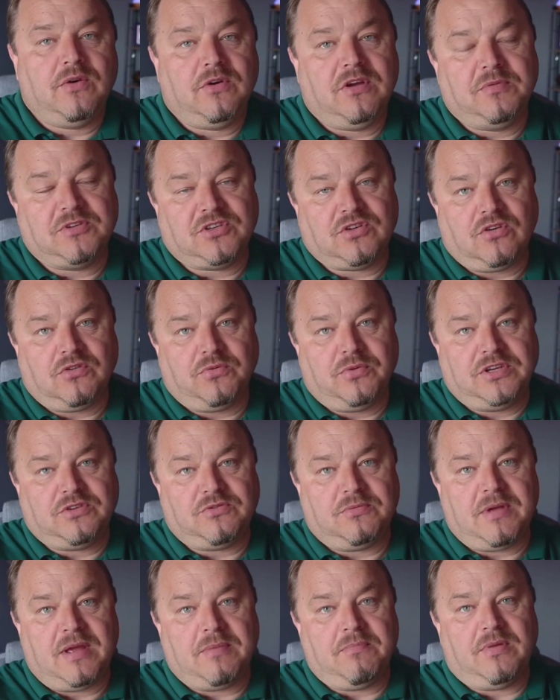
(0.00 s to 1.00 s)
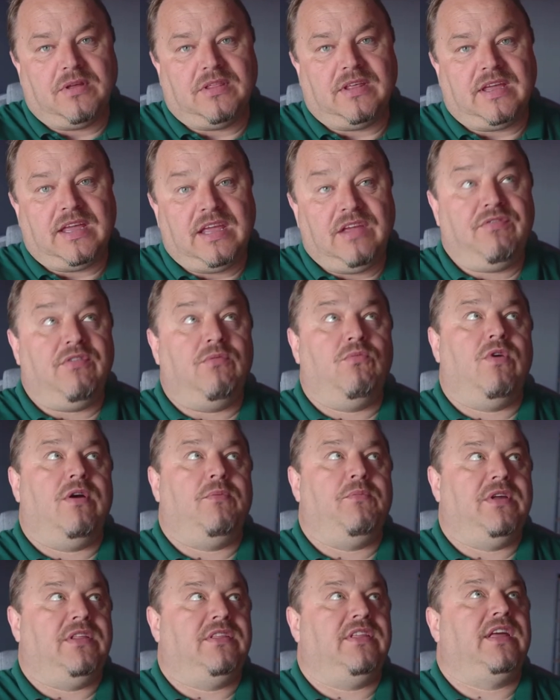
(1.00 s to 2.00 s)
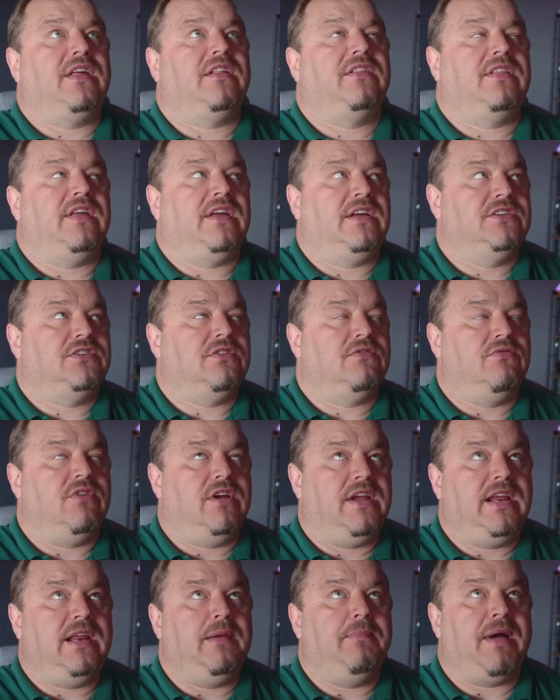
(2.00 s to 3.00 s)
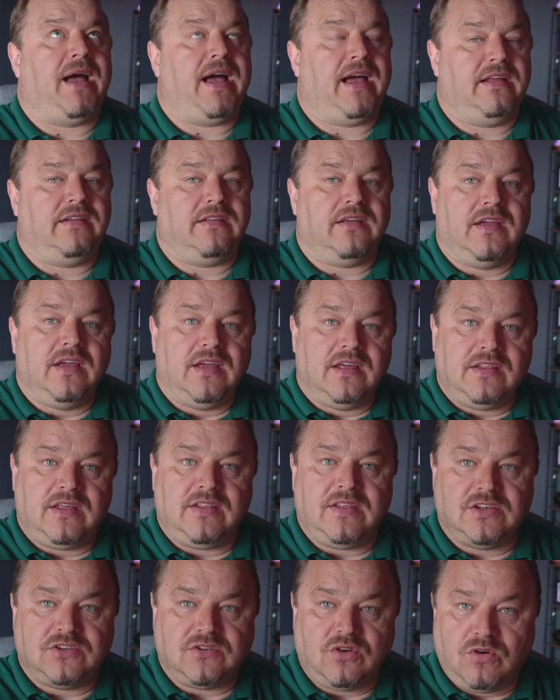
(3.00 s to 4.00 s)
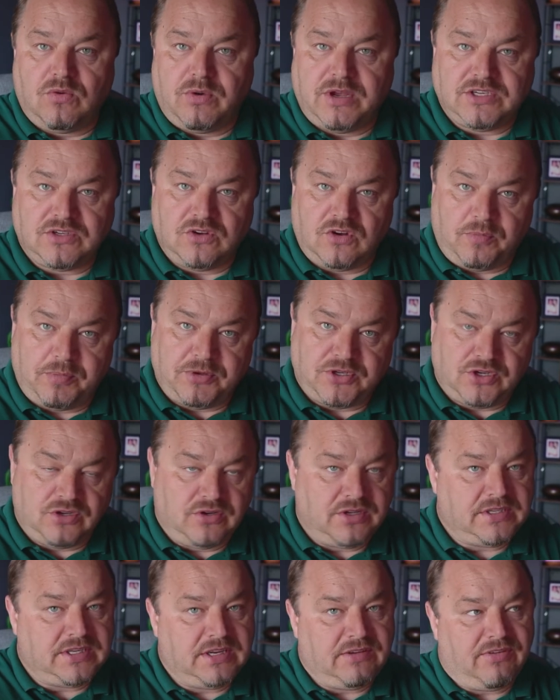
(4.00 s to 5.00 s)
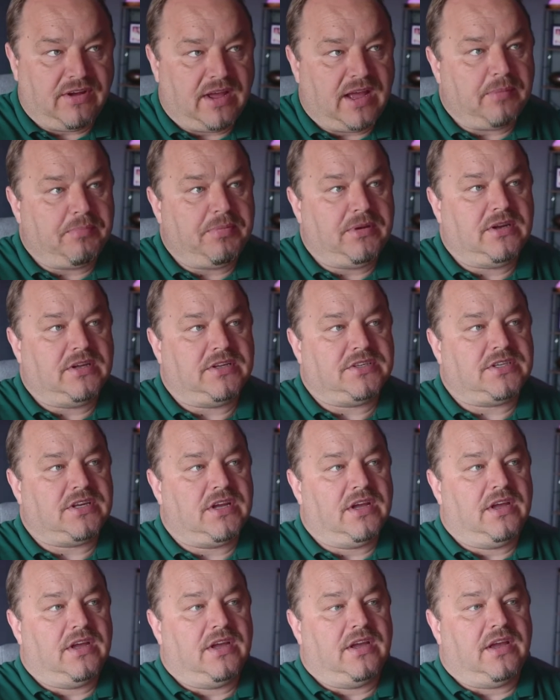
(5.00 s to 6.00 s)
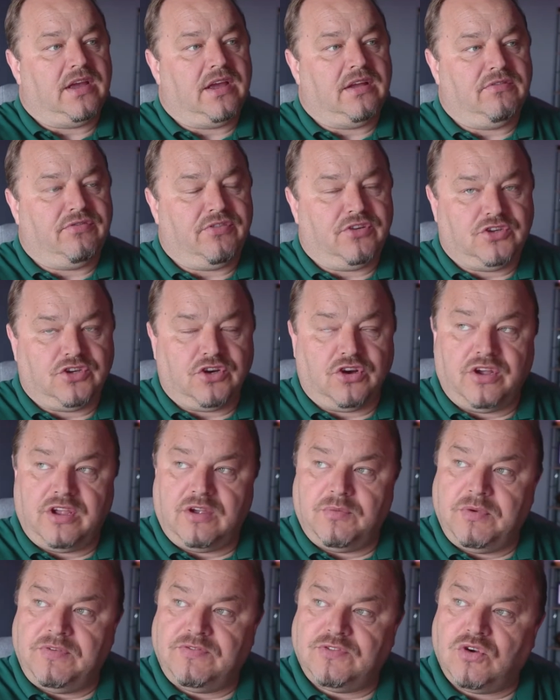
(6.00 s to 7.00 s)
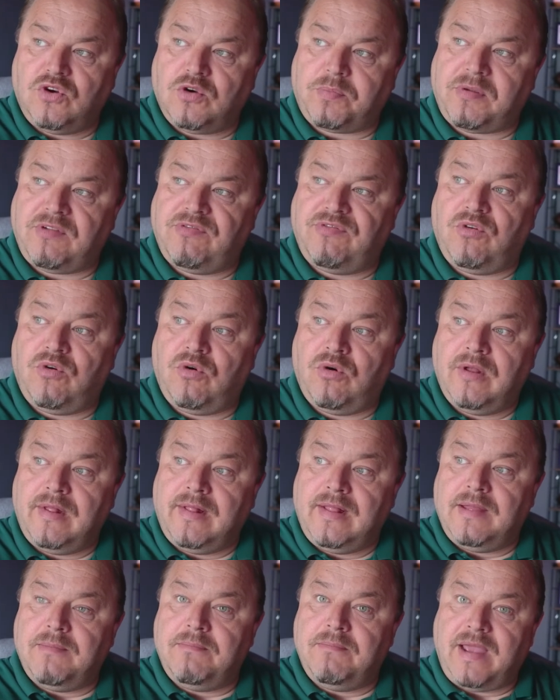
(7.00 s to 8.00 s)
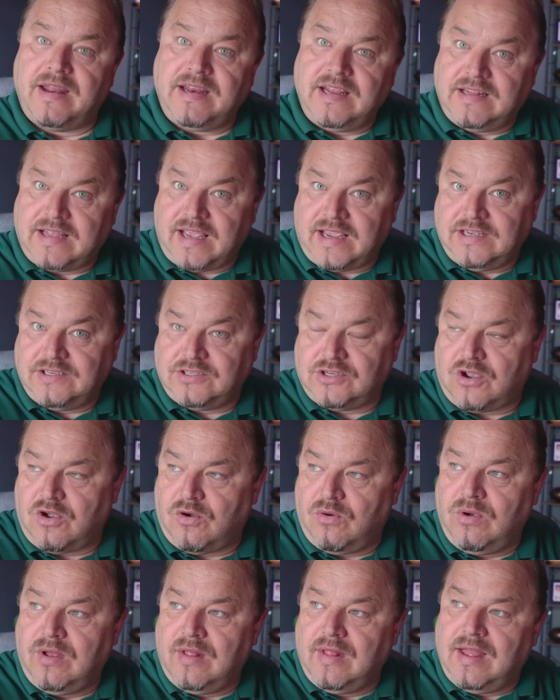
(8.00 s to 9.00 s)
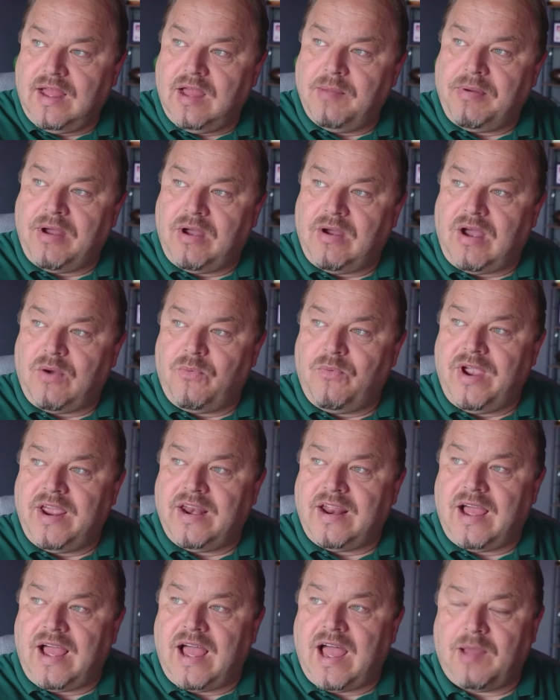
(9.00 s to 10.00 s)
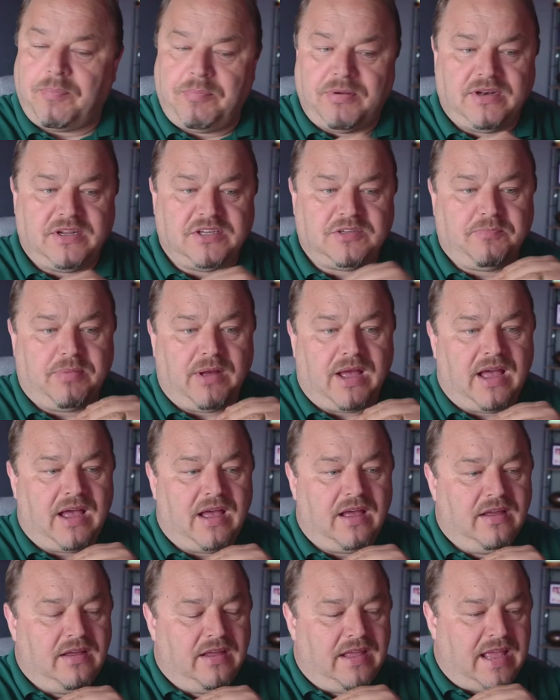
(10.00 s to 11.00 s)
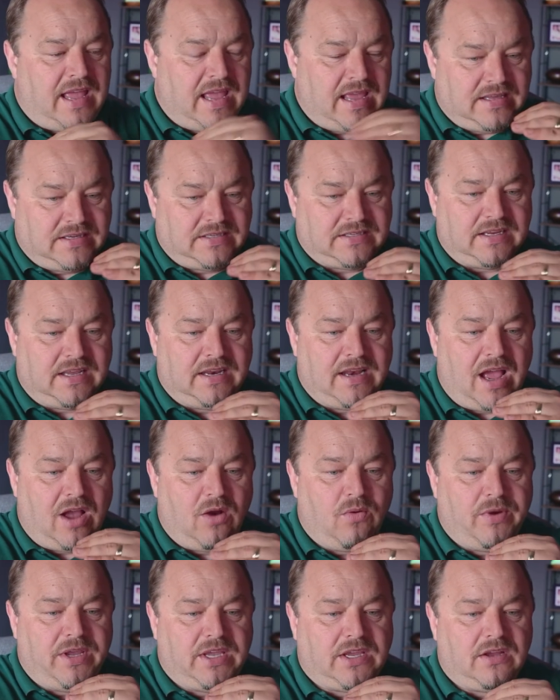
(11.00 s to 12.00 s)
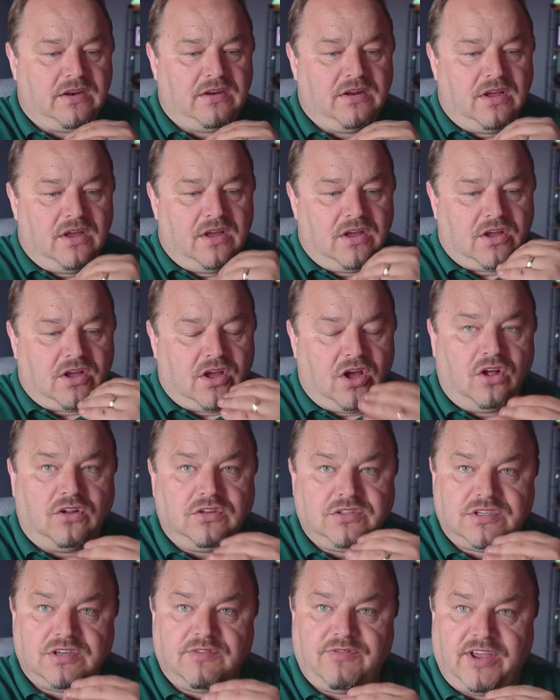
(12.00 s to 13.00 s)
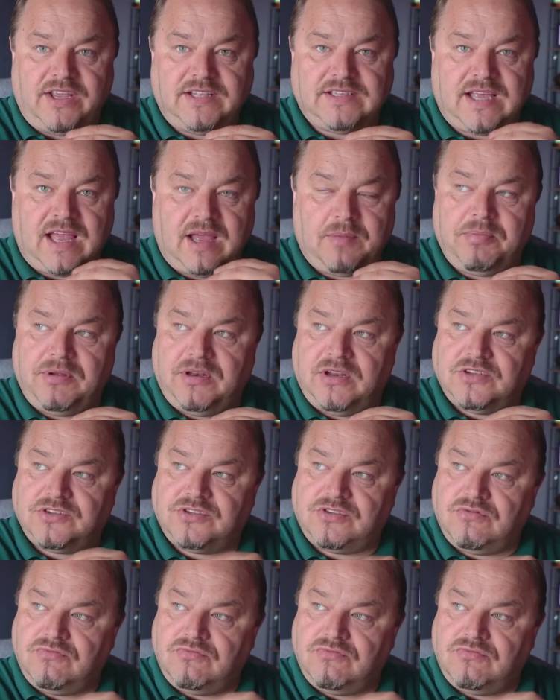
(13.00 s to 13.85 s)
We must always remember that even when we think things are really bad, that there's always an opportunity for happiness and for joy. And we've talked before many days ago about where our happiness bar is and how we can cultivate happiness